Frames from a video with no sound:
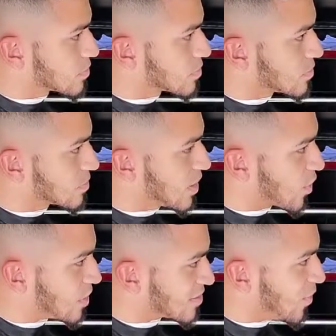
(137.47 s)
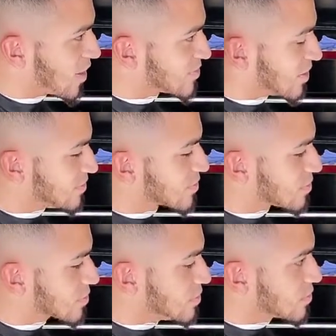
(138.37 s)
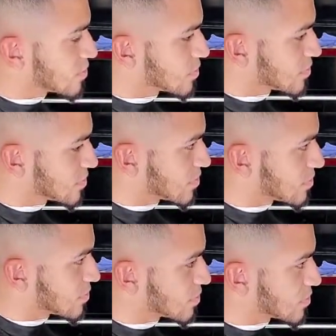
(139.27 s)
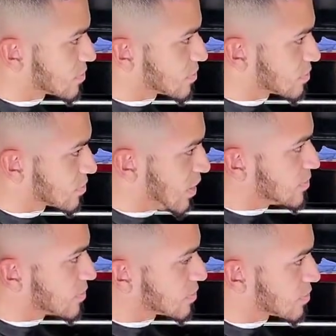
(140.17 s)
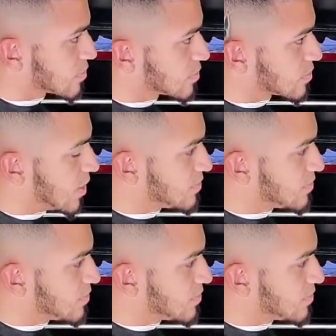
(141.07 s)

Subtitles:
So maybe this technique won't work for you, but this is just something that you can work.